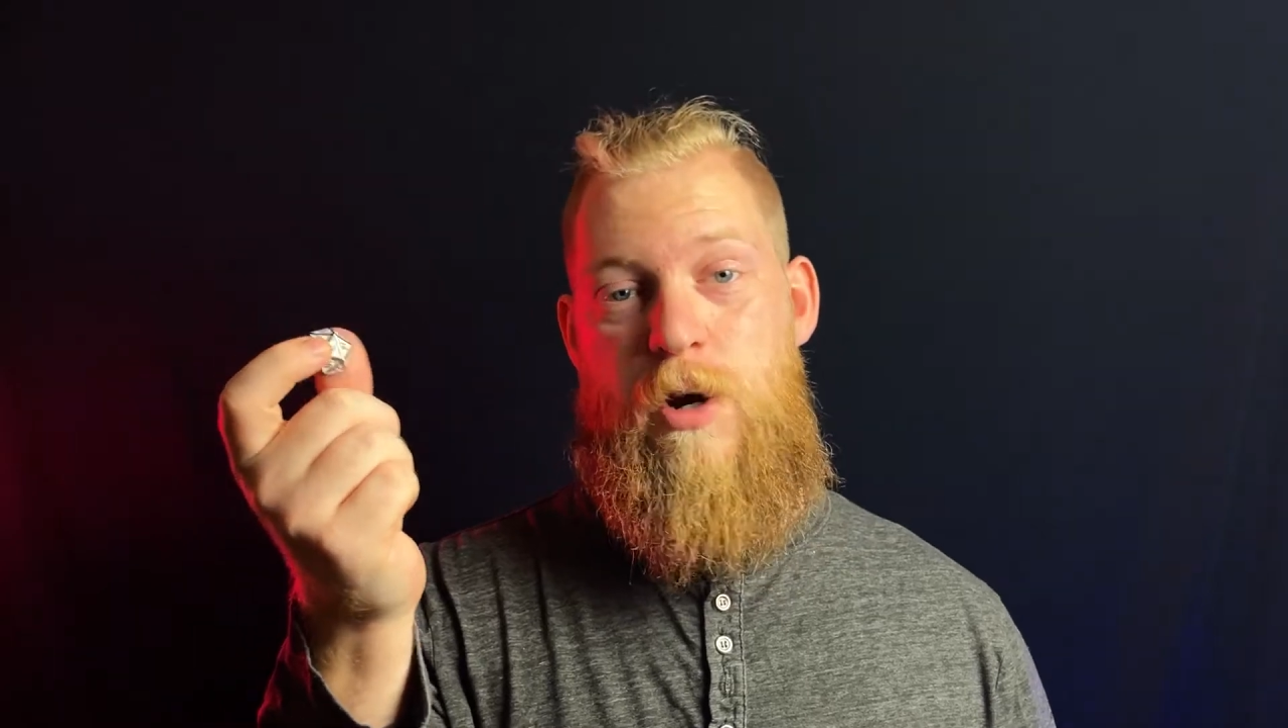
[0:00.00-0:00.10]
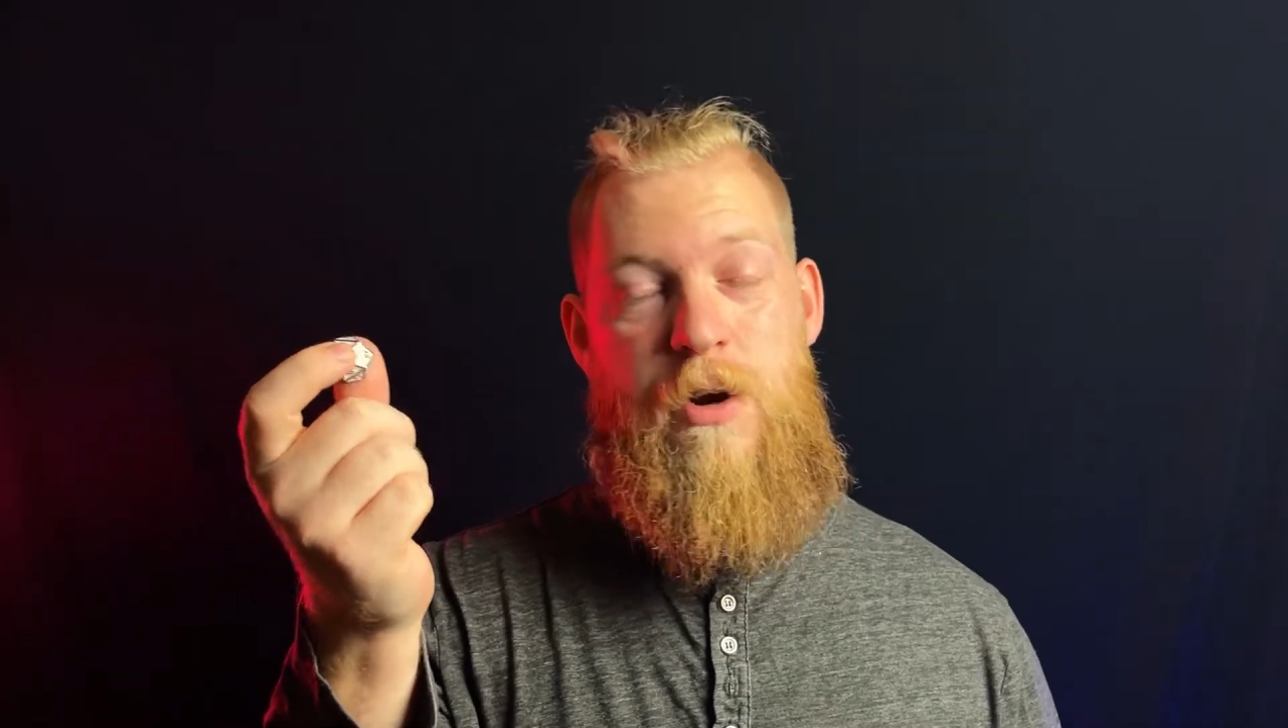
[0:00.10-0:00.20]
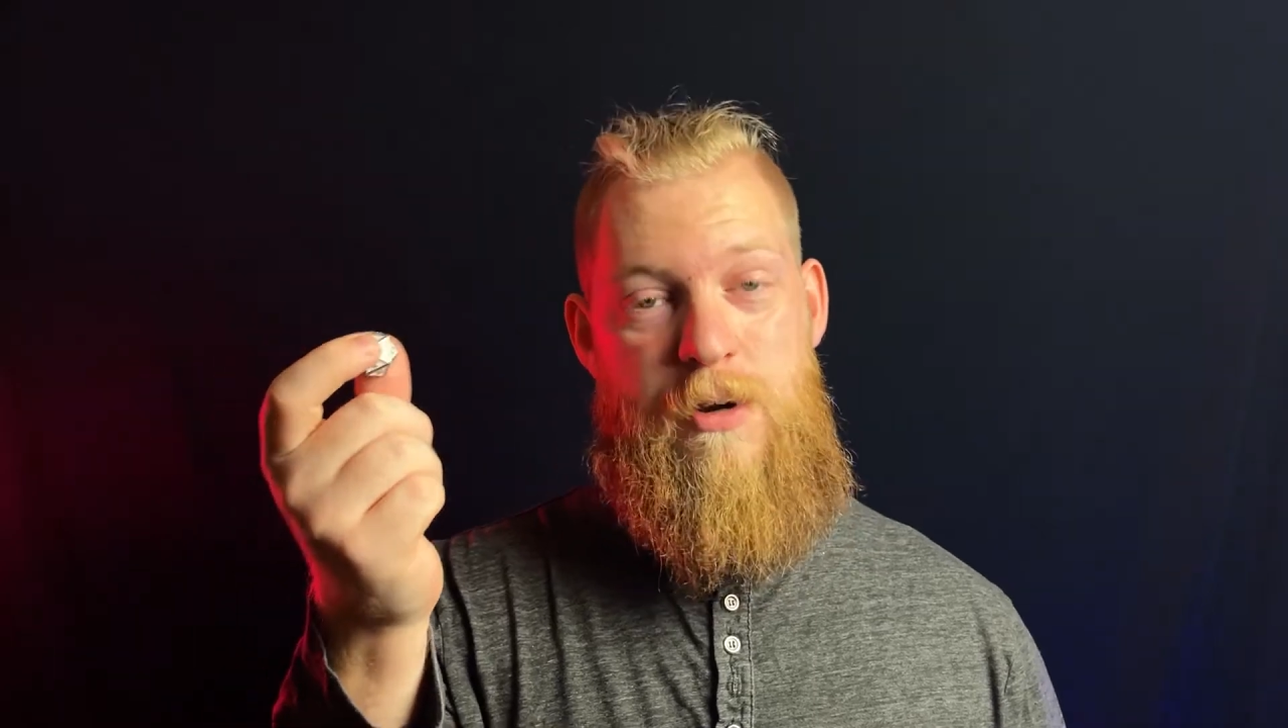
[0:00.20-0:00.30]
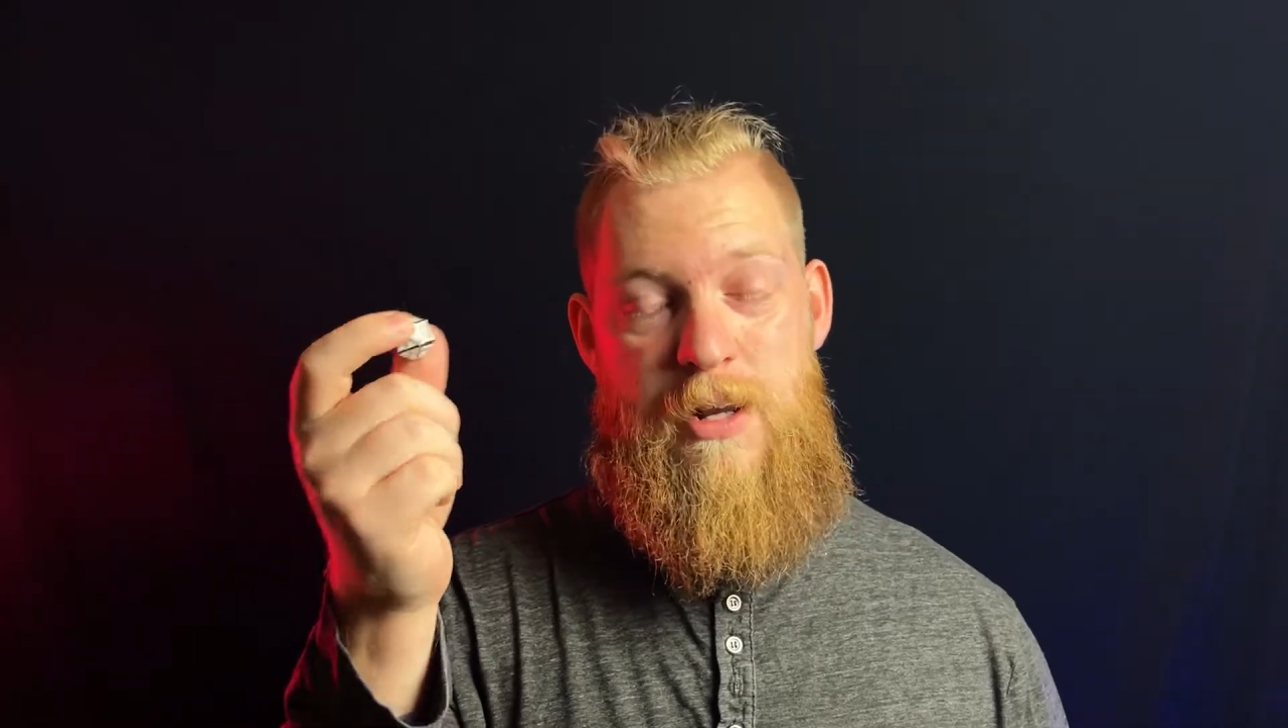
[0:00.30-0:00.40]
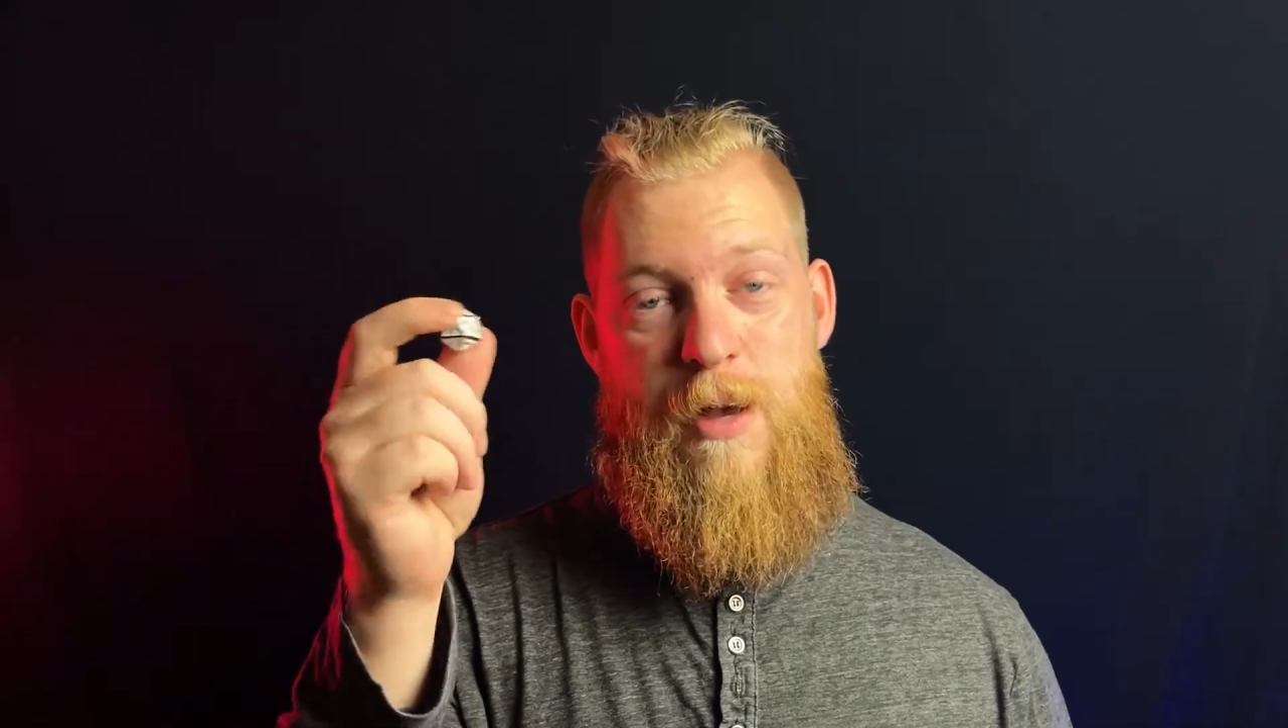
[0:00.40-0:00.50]

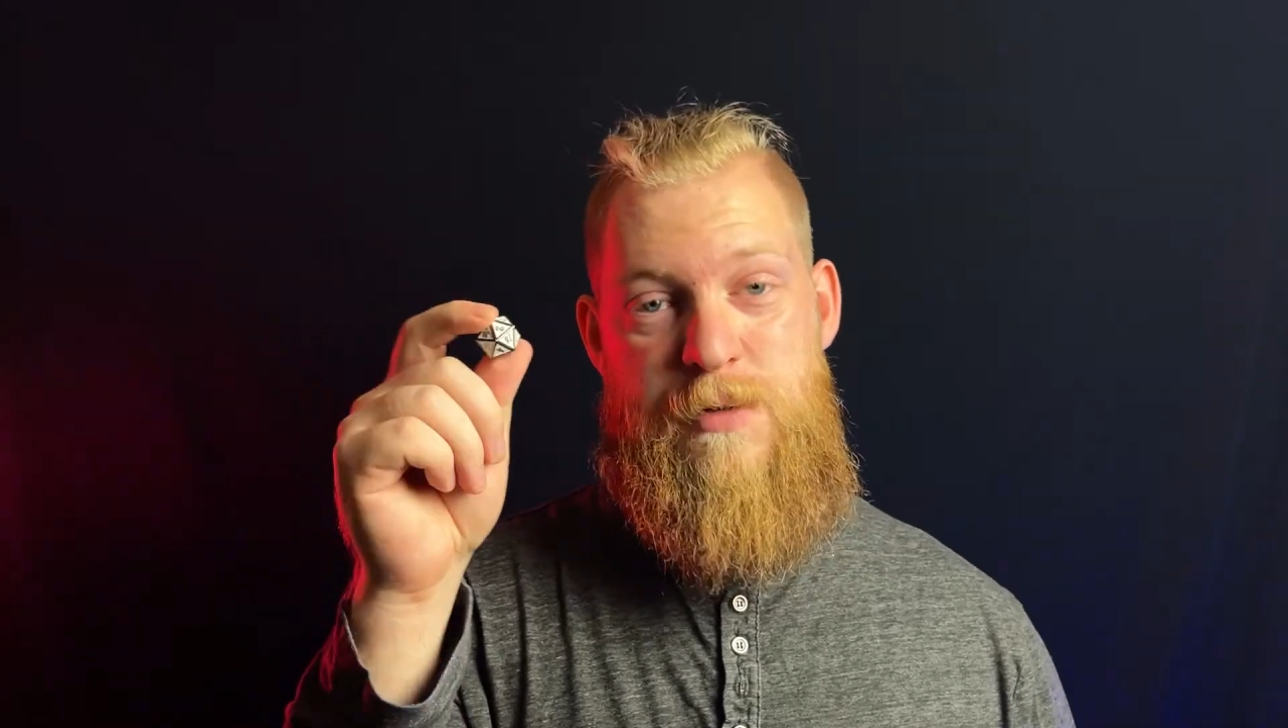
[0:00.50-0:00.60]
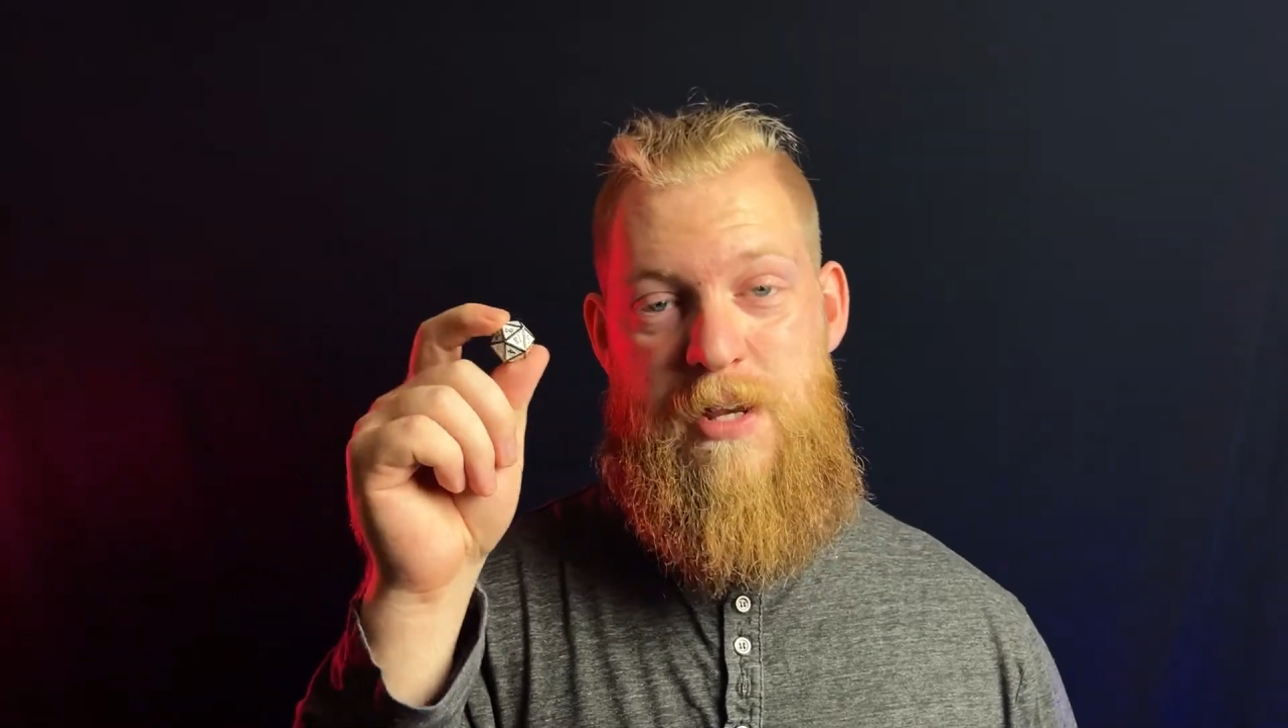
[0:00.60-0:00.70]
your DM's